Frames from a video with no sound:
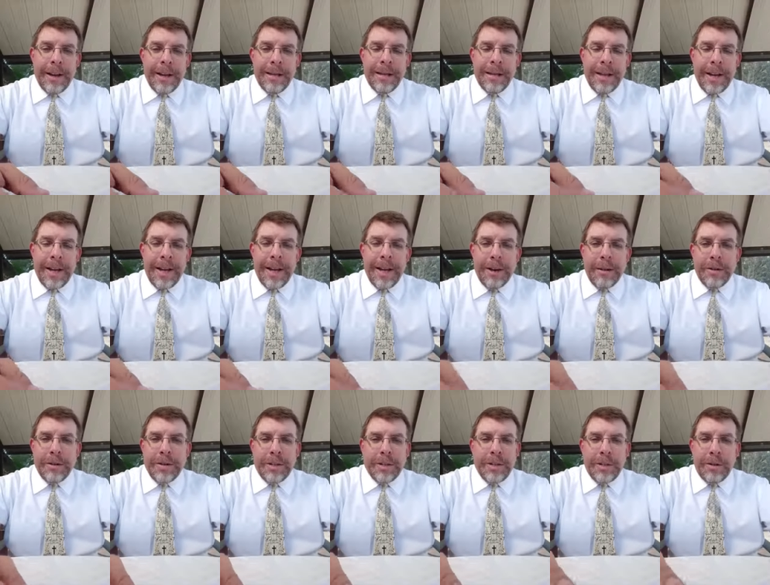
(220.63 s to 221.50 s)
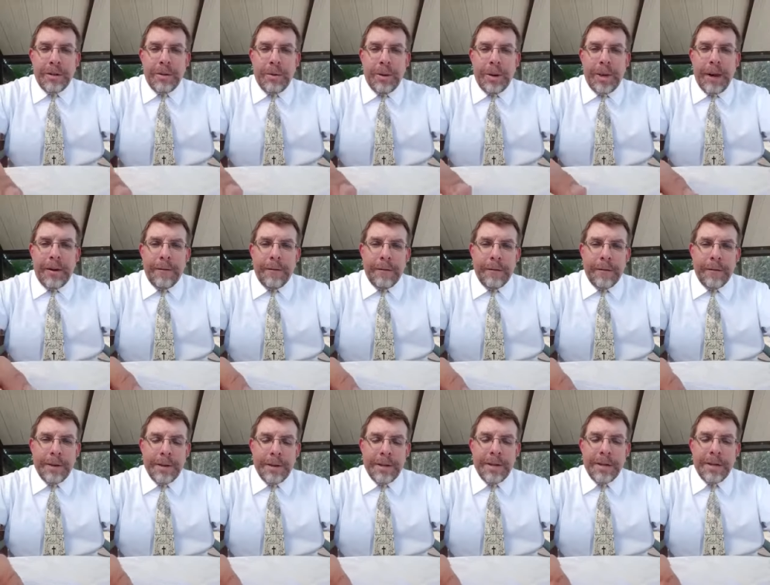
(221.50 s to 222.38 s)
stay here. Just do
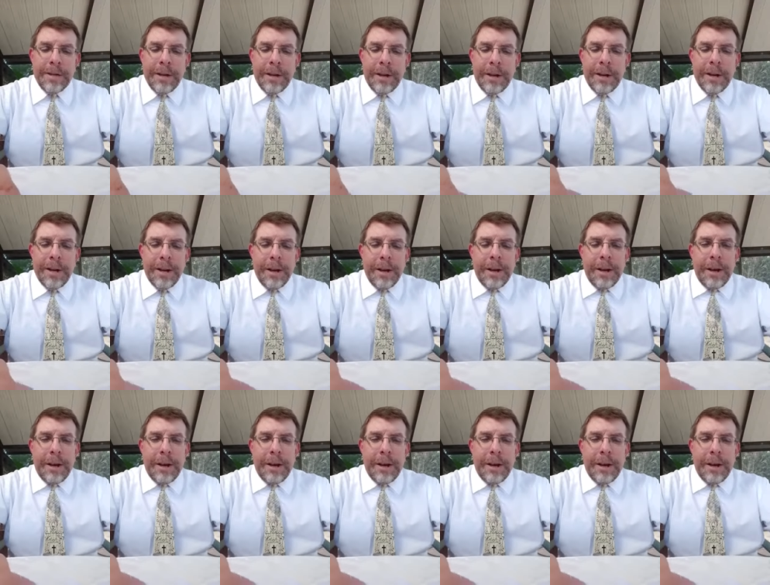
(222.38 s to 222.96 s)
whatever. Just uh,